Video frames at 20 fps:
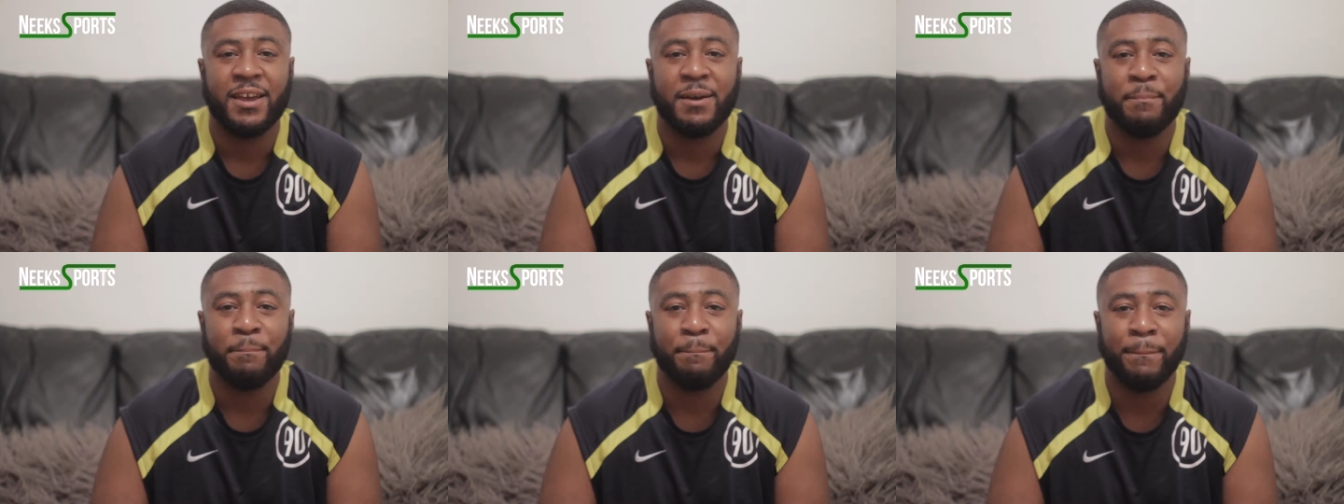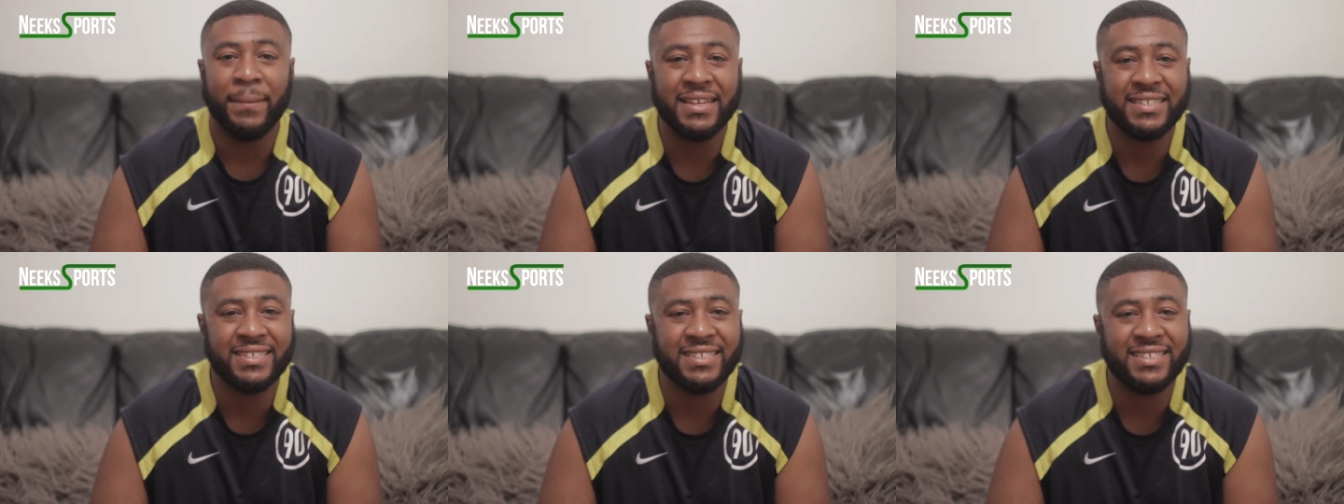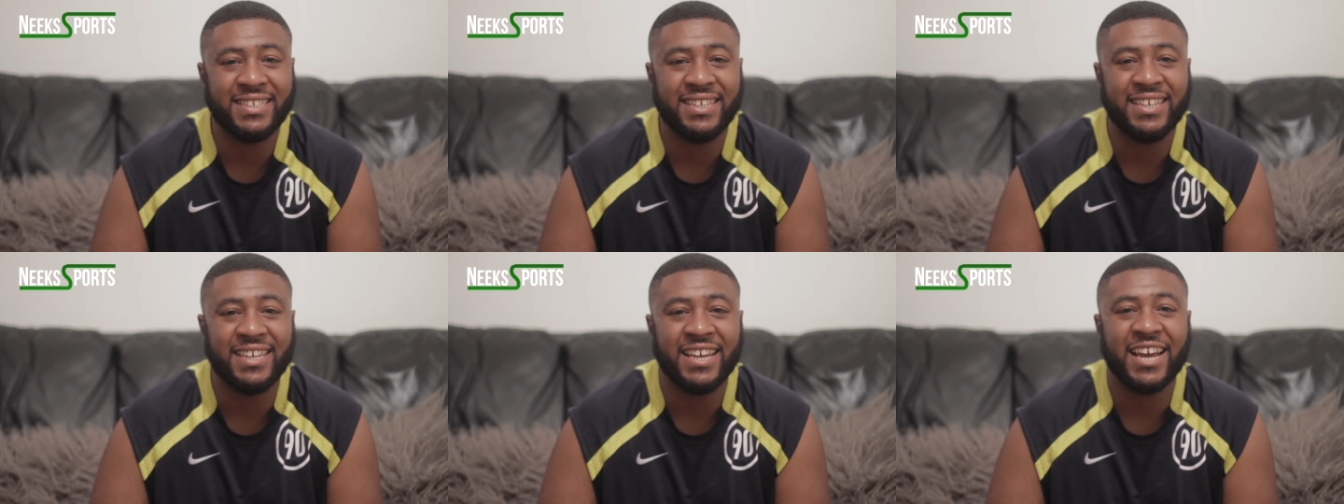
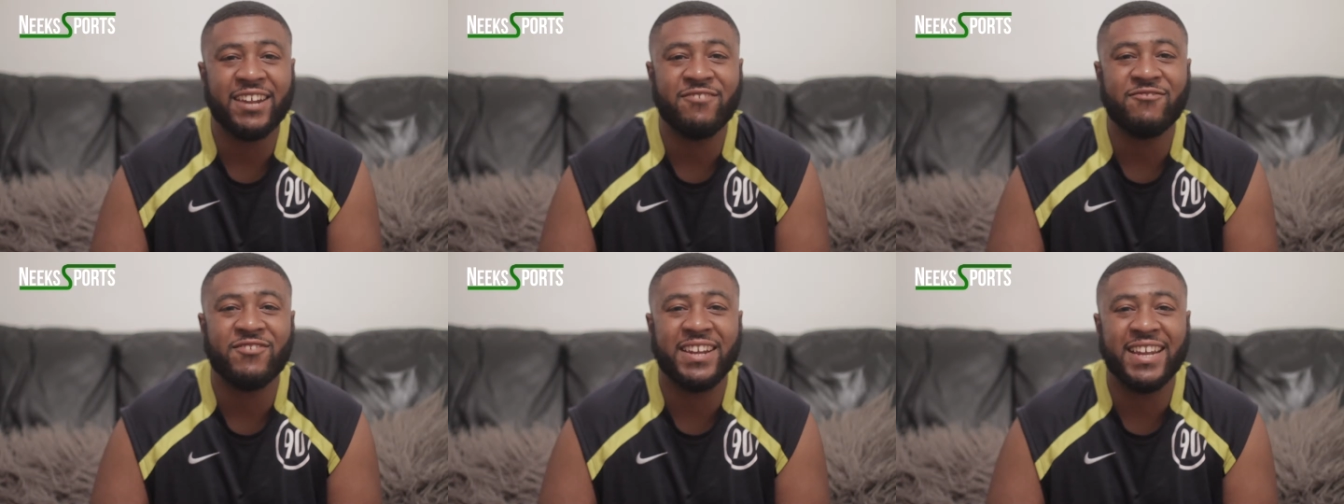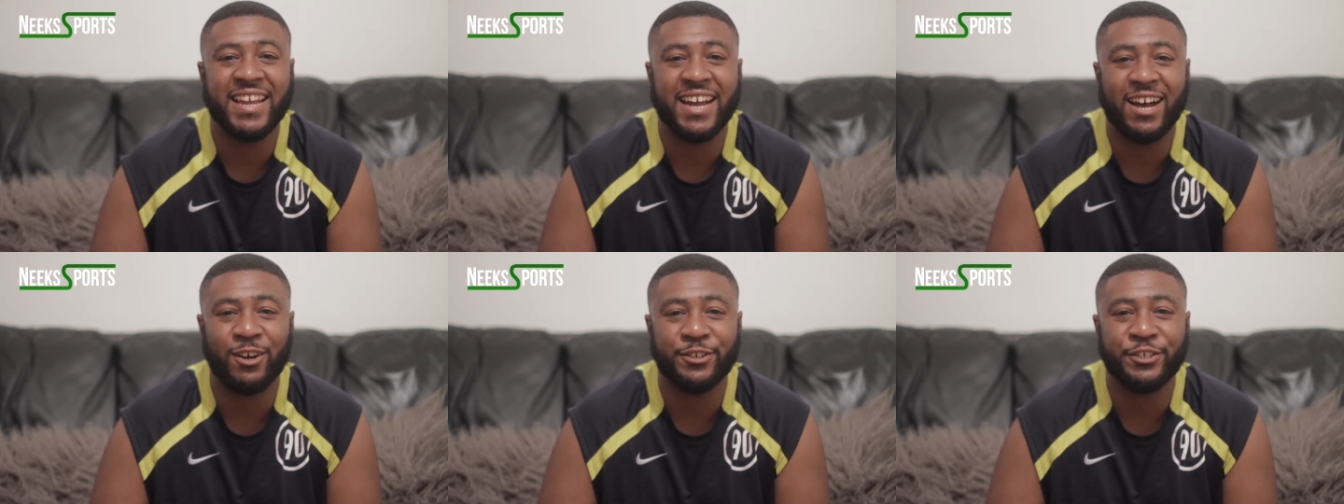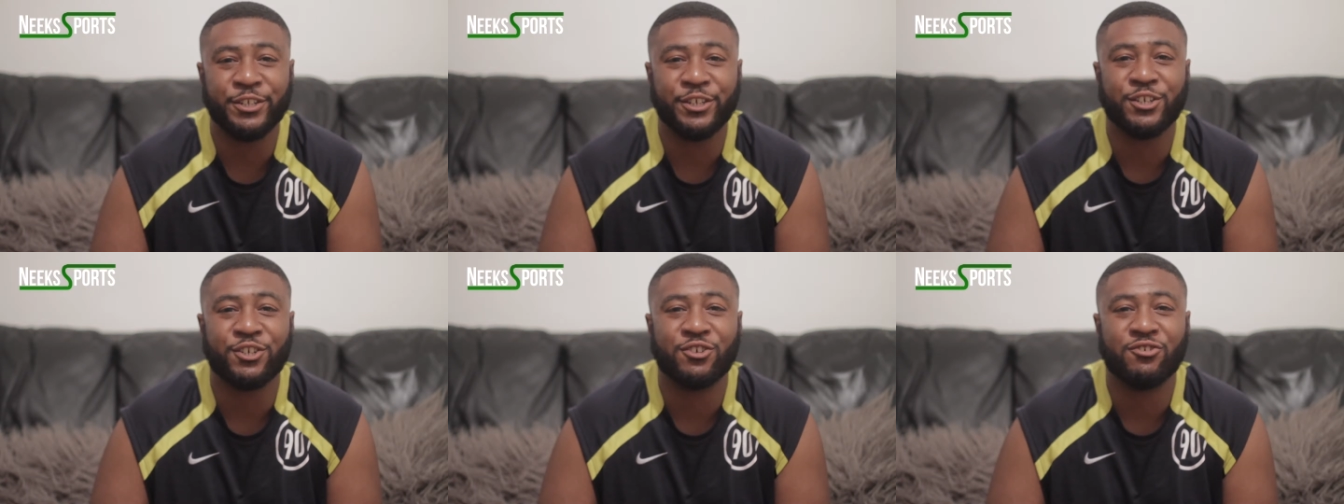Messi and
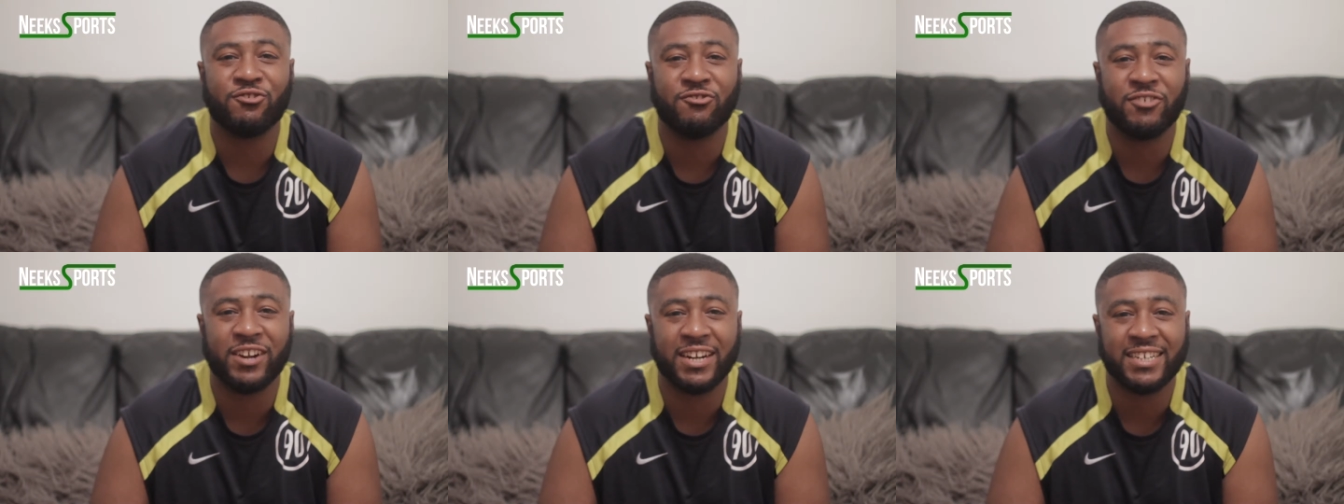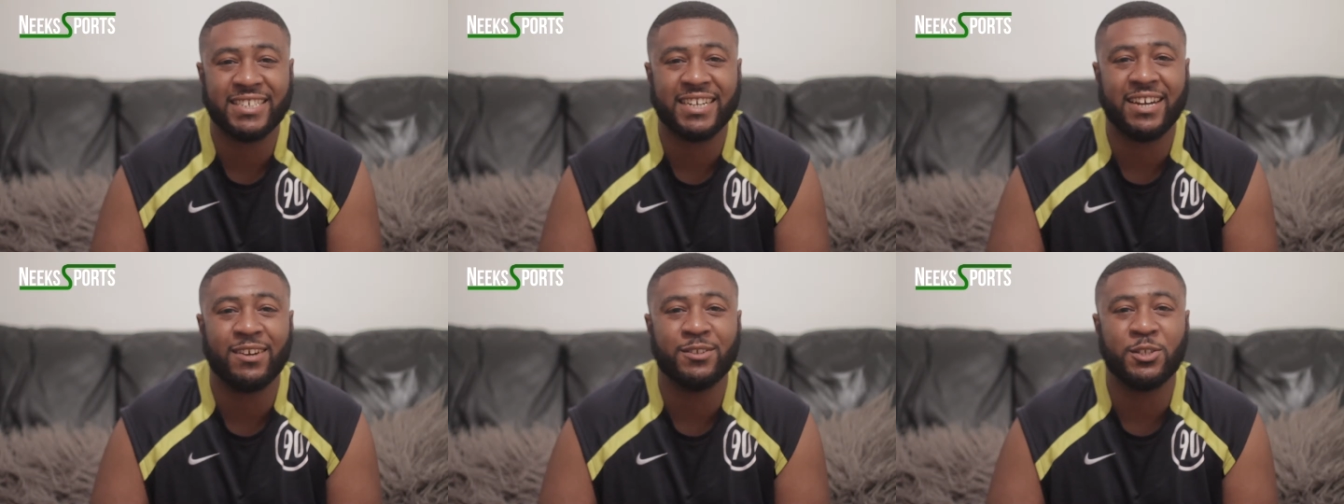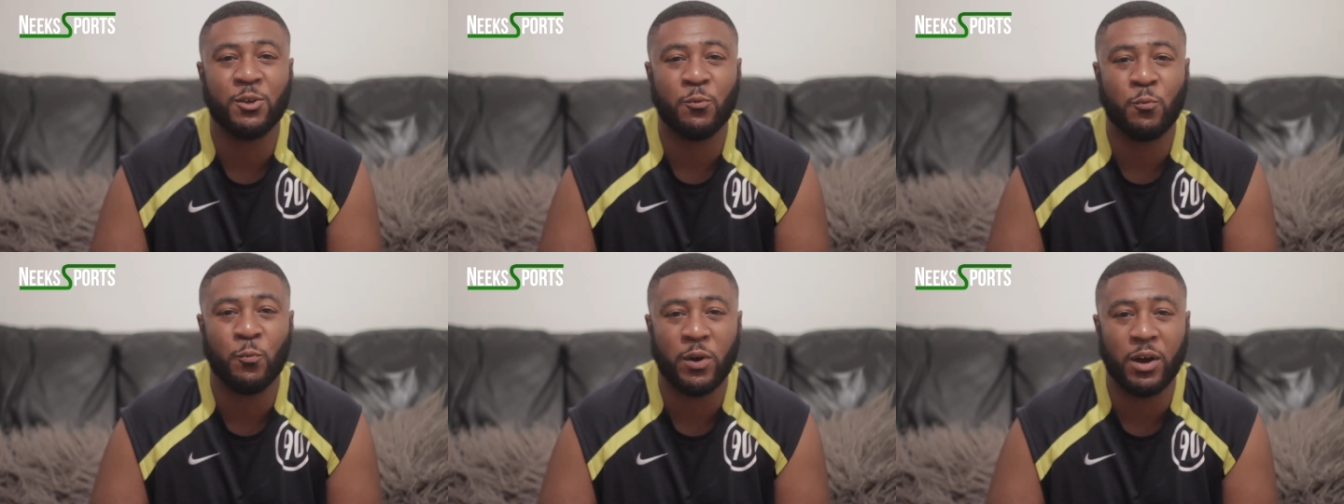Ronaldo crash out
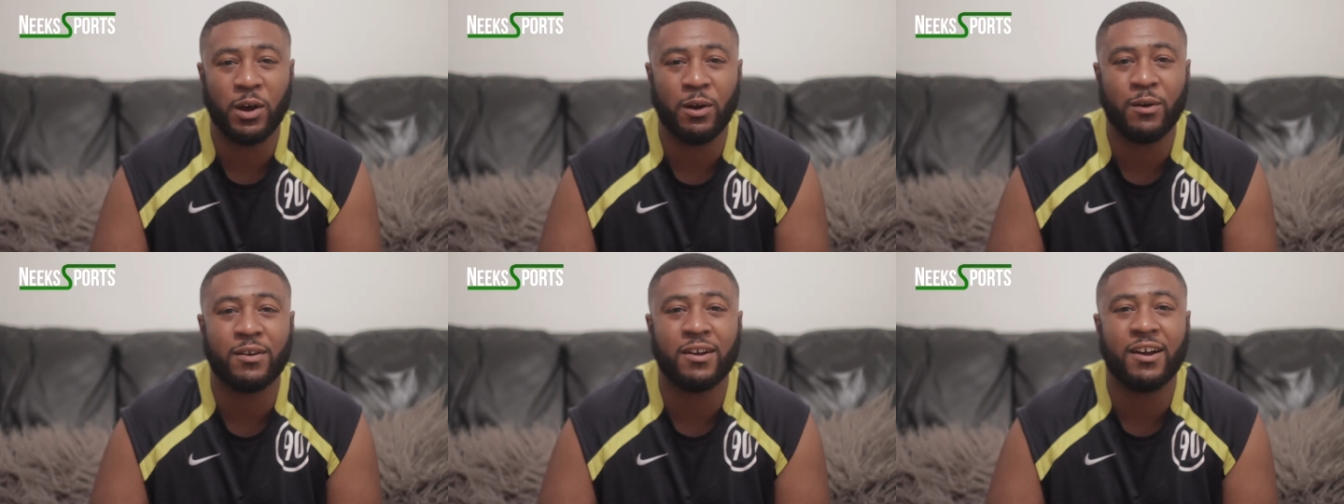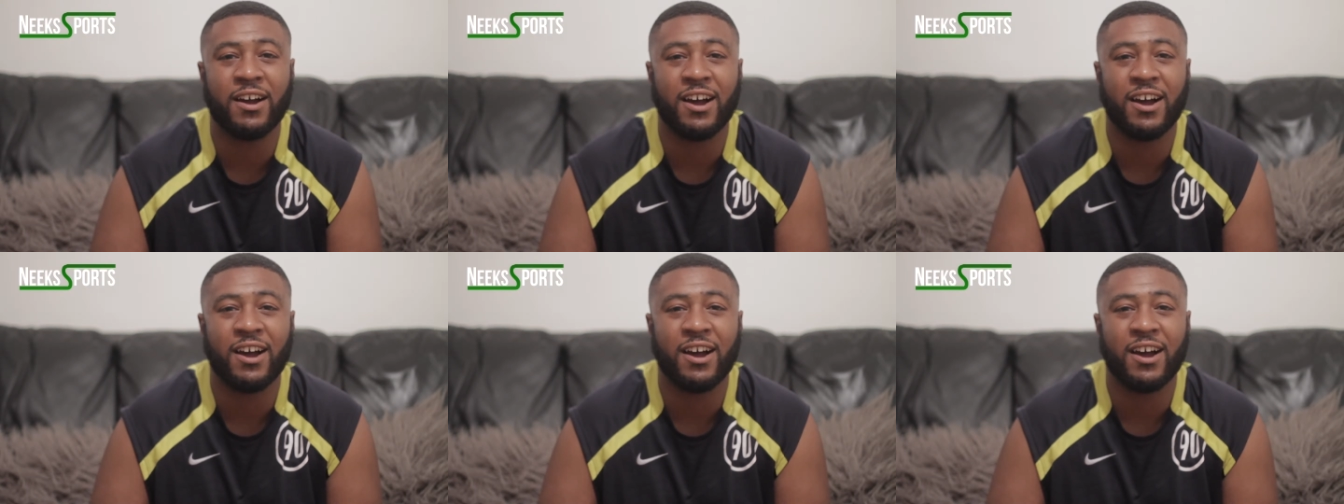the World